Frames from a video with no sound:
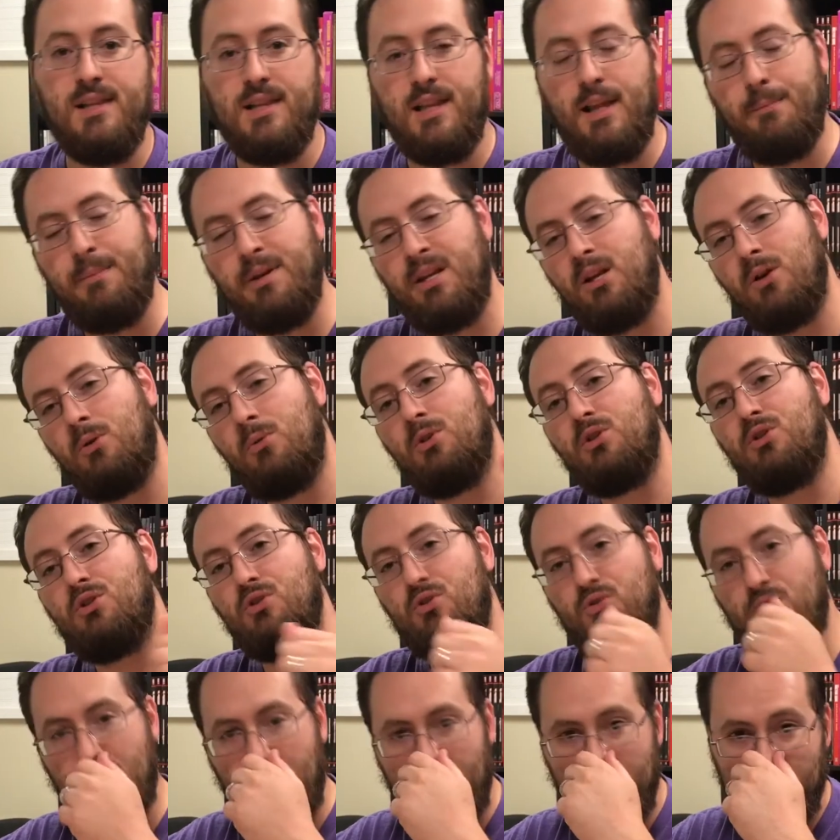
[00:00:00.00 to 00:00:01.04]
Let me know what your
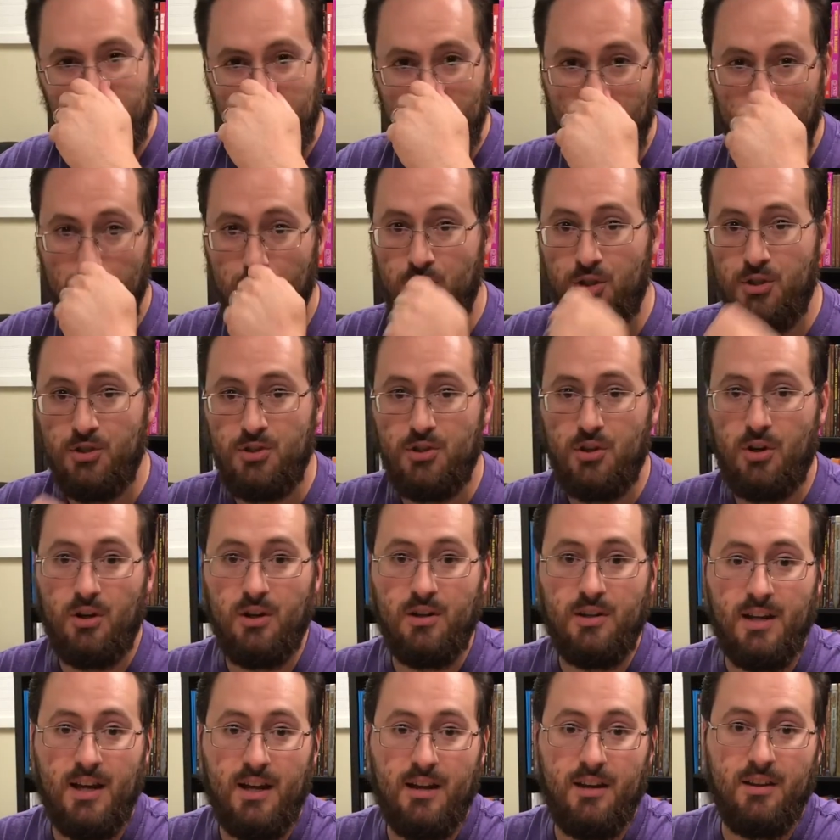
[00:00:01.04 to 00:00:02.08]
travel solutions are
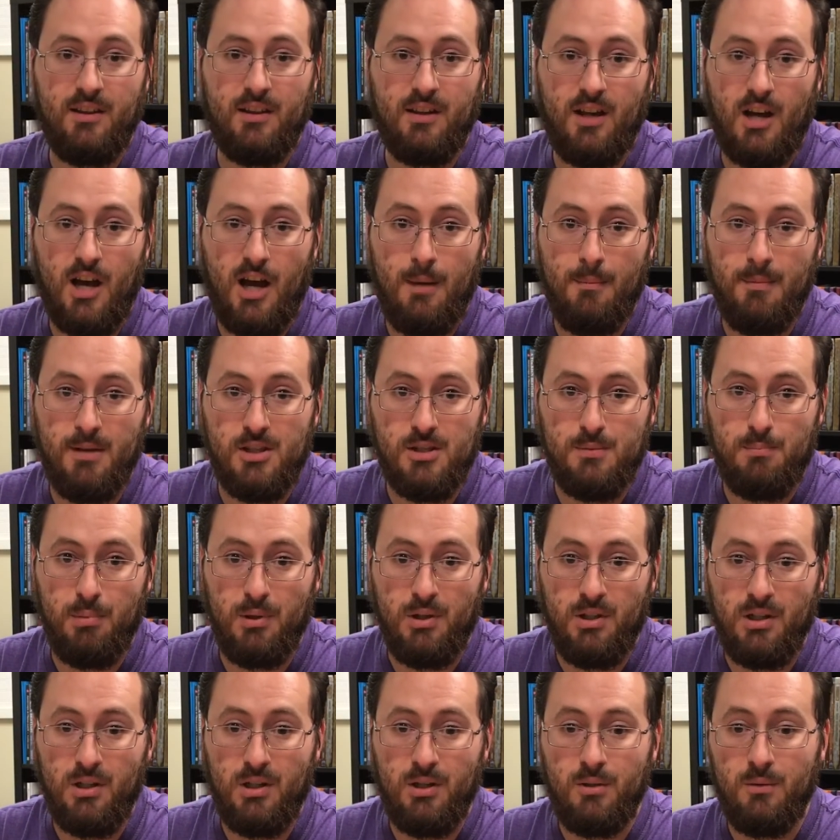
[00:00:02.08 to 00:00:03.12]
down in the comments
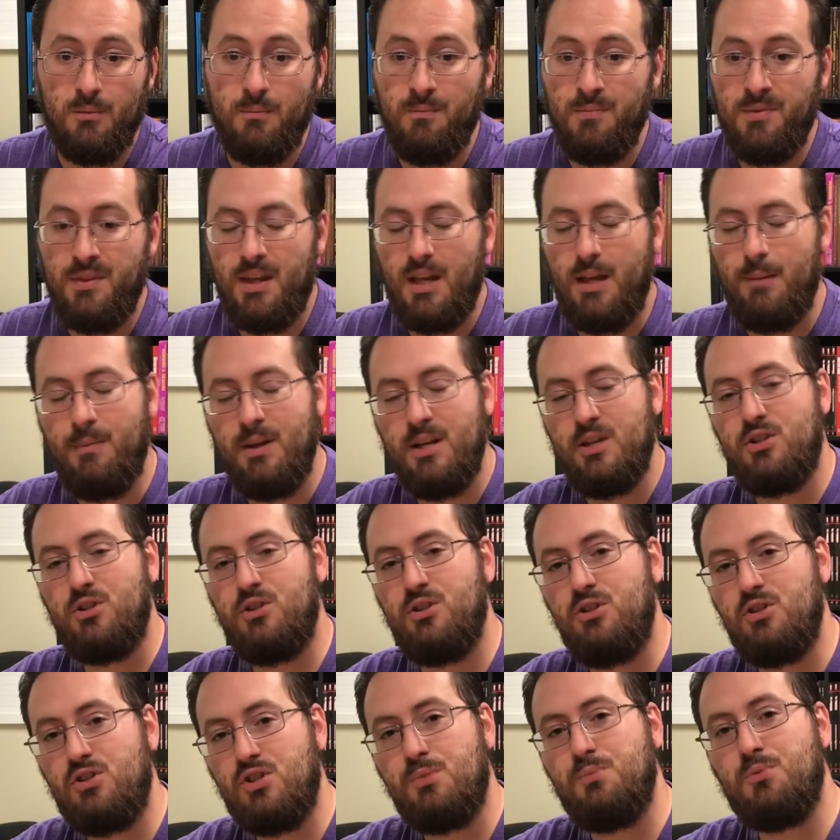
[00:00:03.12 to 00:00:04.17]
below. And make sure
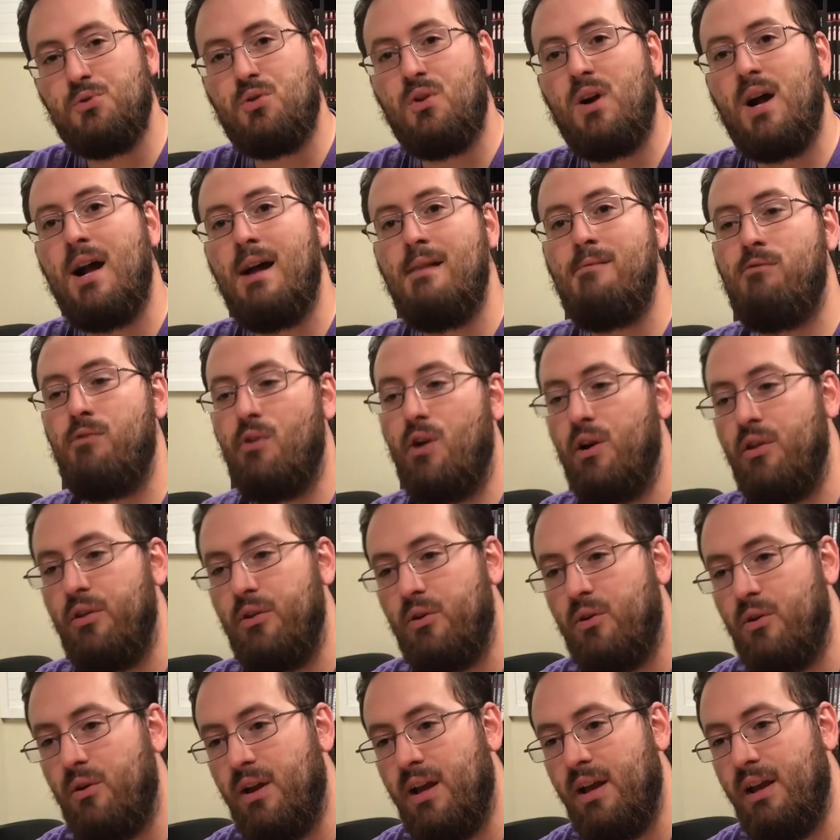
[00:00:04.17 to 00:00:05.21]
you subscribe for other
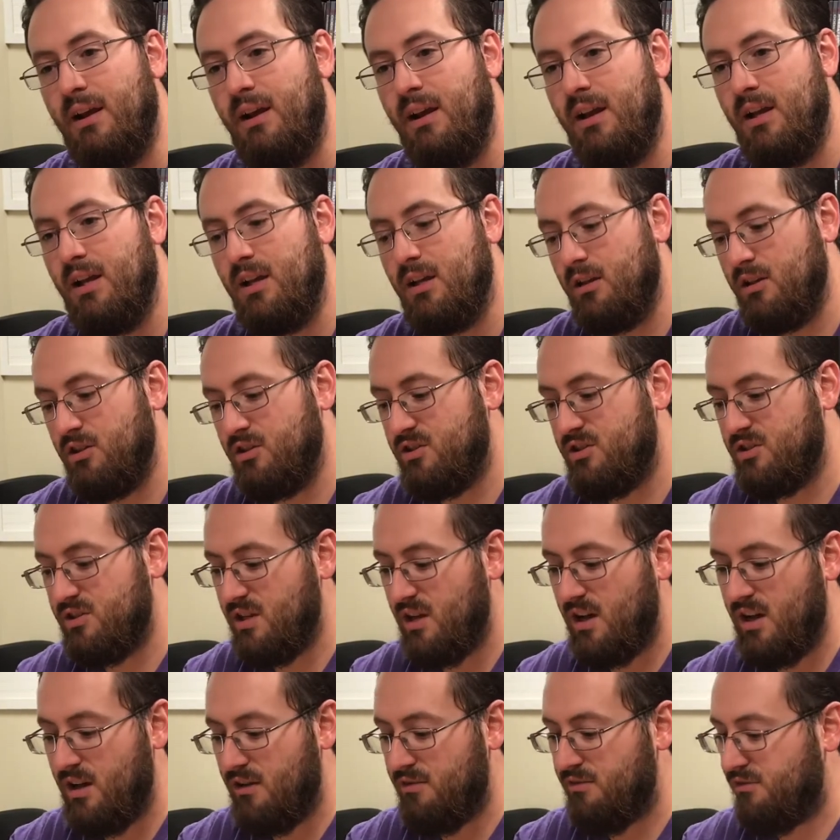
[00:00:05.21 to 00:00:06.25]
great
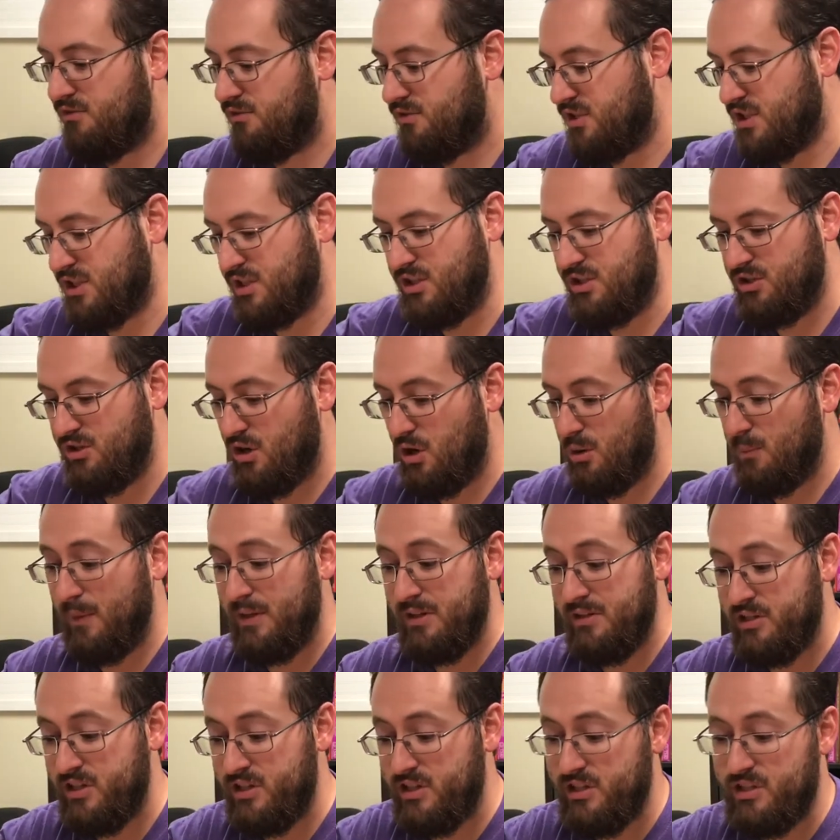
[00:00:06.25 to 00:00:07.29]
stuff, such as
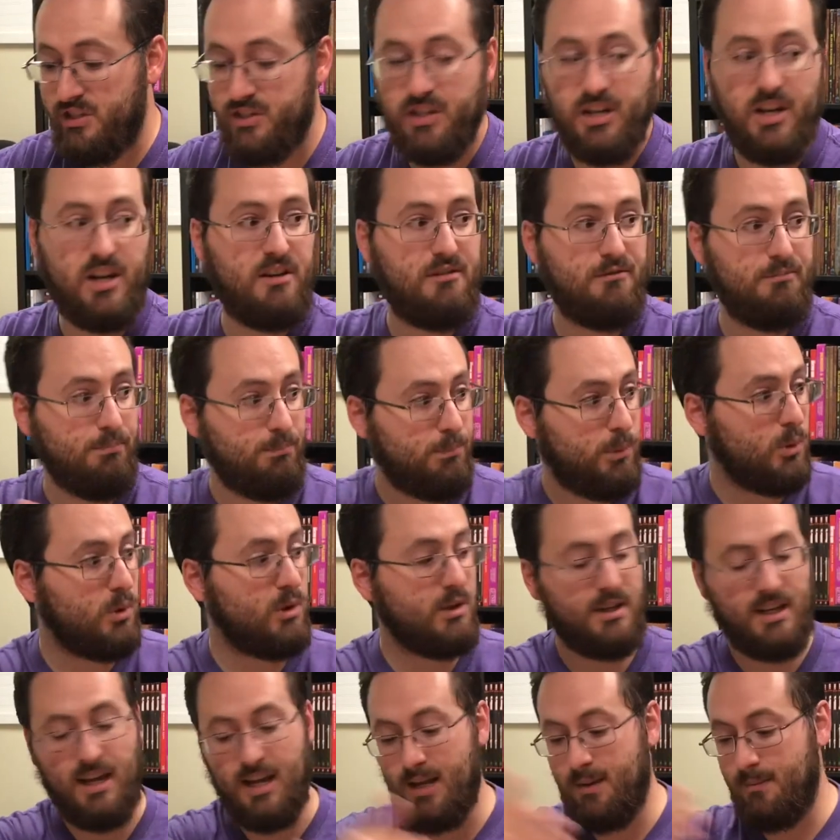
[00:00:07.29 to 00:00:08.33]
RPG stuff,
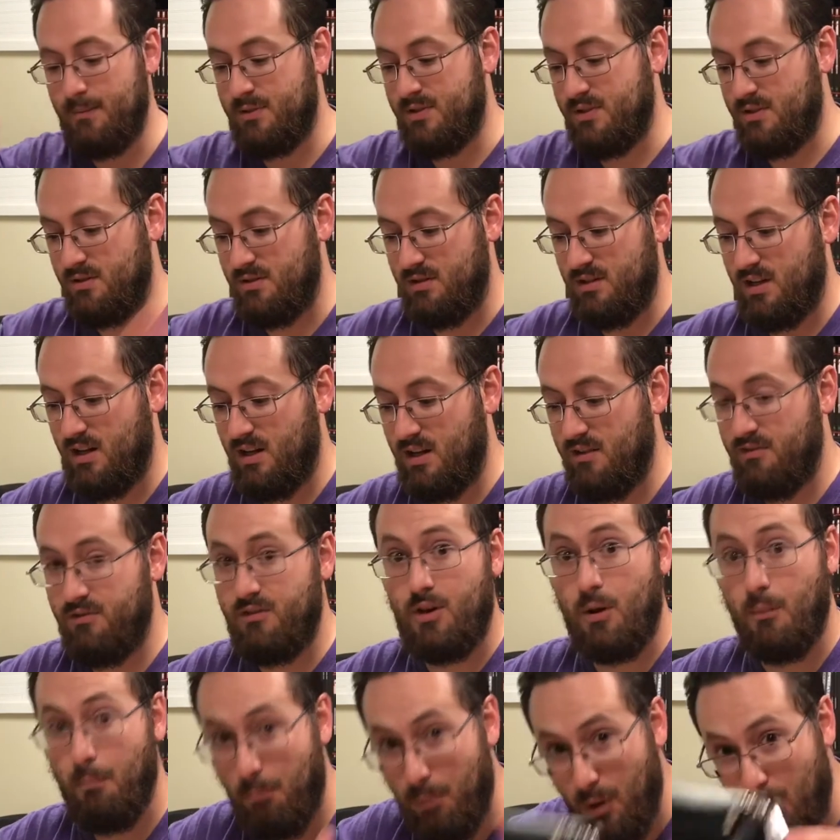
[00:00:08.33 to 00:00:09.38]
board game stuff,
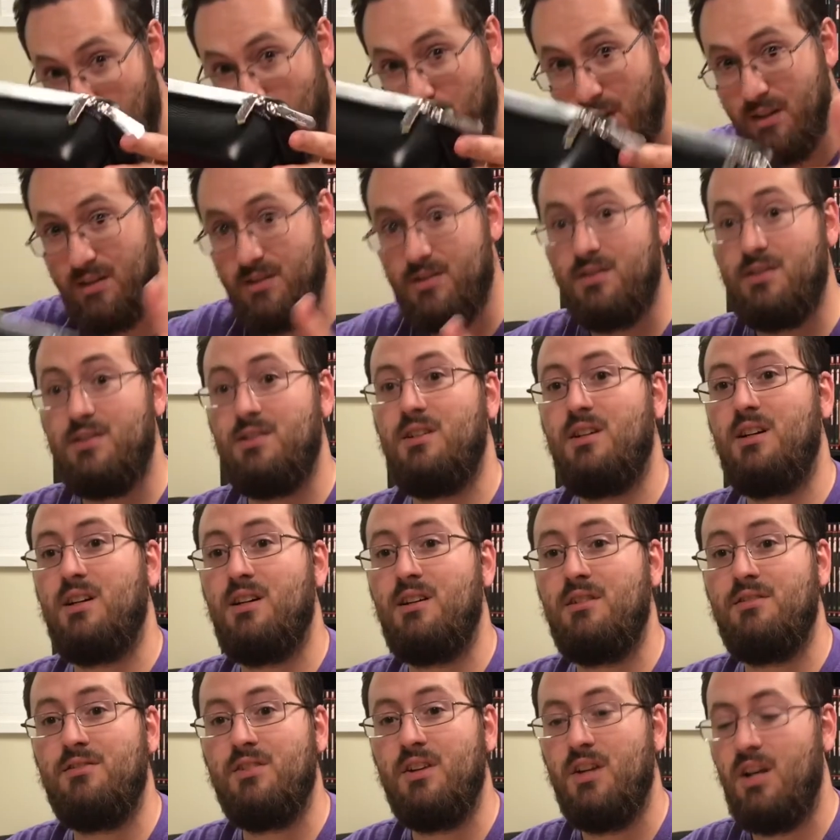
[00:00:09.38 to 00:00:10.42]
components
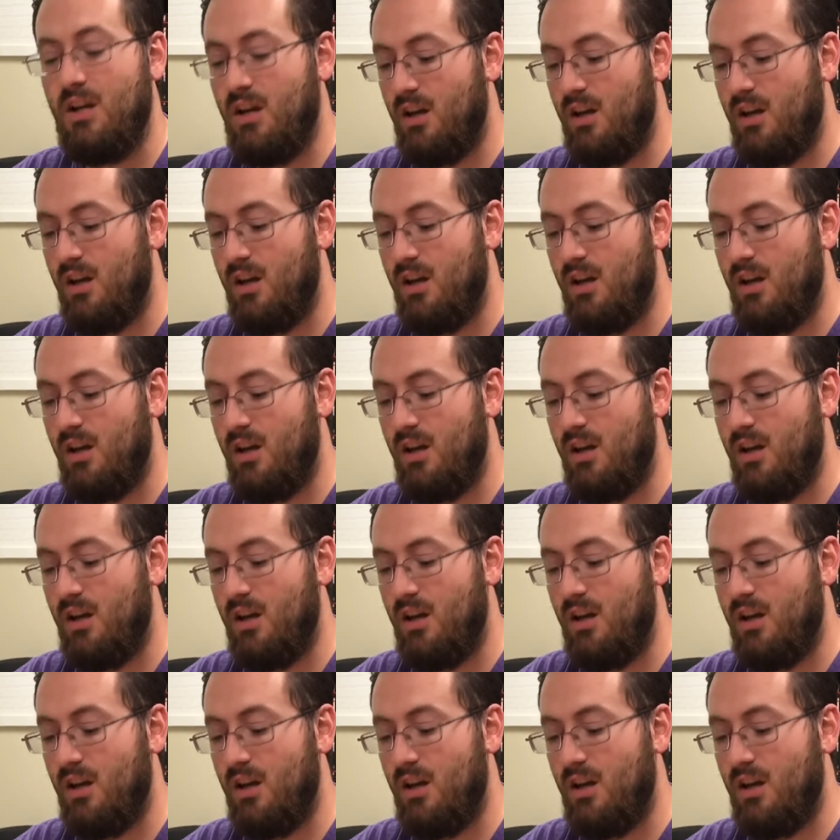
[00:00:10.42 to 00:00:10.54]
stuff.